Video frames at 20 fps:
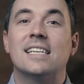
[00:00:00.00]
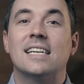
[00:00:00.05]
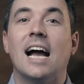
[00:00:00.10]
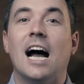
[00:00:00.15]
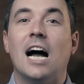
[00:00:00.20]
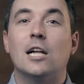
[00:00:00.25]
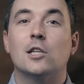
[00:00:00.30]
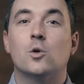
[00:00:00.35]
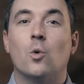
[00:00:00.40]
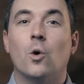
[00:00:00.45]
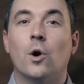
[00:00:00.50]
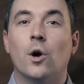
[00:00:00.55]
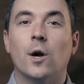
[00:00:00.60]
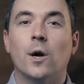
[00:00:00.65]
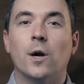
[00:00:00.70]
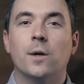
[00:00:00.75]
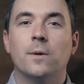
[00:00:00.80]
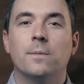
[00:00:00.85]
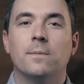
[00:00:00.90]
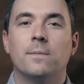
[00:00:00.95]
God's
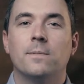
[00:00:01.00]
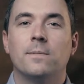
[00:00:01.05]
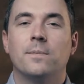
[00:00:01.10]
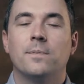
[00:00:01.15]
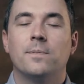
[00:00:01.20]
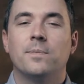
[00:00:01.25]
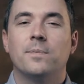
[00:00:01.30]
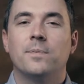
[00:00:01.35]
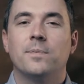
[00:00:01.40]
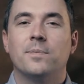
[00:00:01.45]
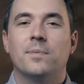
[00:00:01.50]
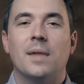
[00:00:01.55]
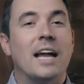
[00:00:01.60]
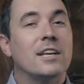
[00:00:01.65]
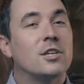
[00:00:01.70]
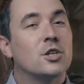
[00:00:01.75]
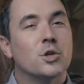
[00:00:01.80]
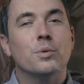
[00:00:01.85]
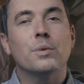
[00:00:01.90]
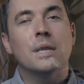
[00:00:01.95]
Word. I
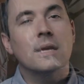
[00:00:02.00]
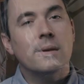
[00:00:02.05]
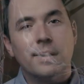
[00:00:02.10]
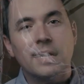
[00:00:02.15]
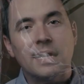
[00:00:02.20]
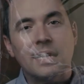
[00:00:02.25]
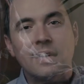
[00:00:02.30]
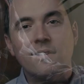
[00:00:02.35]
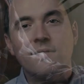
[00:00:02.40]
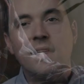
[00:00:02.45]
truly believe